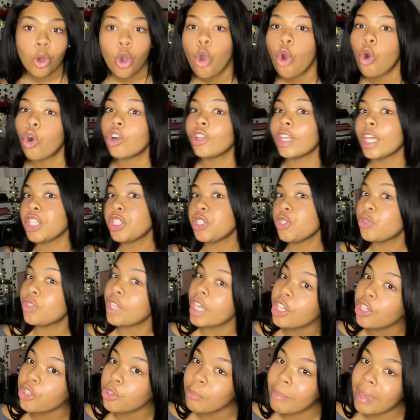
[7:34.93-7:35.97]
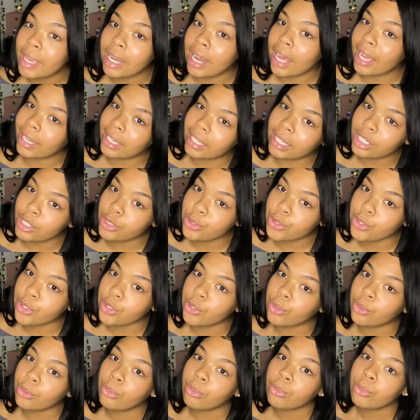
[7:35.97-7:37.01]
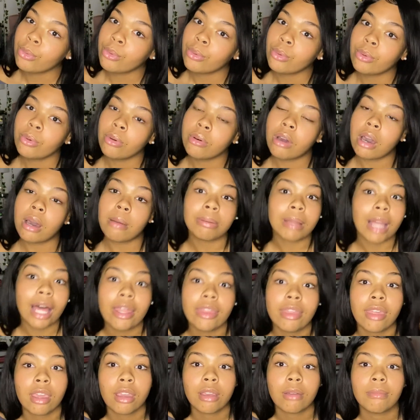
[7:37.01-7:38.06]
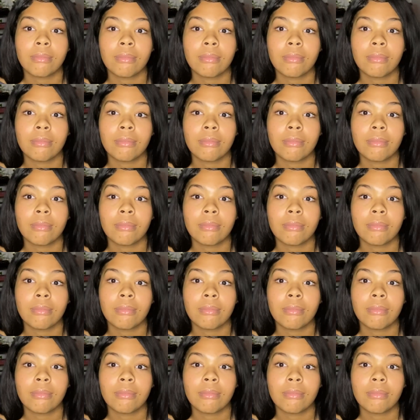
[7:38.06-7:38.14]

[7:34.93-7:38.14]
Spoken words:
or that you think you may not get into, apply there.